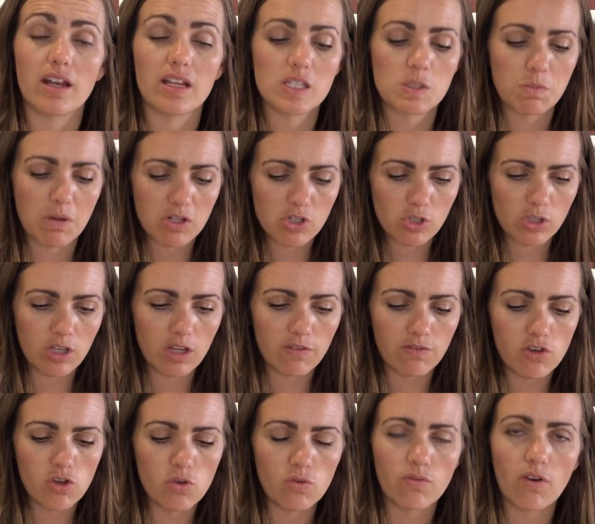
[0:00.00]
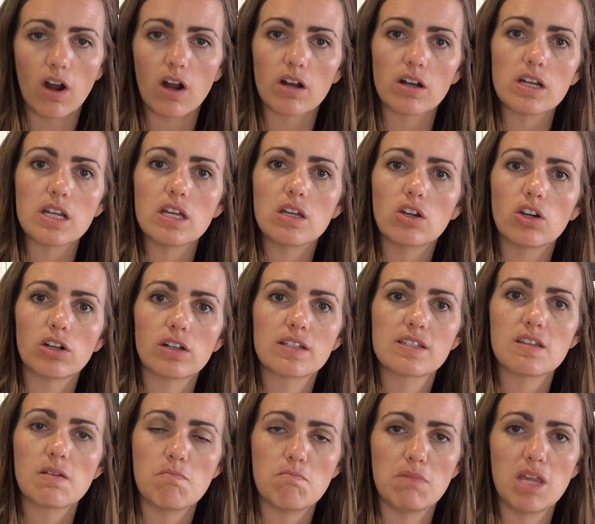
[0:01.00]
especially if you've already cooked
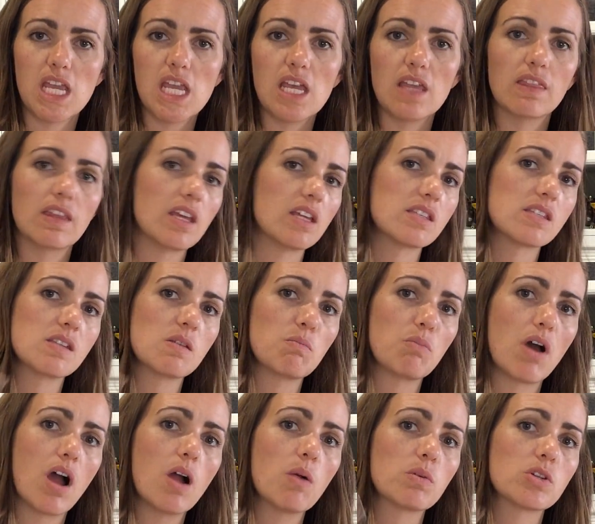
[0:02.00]
some meat in the Instant Pot,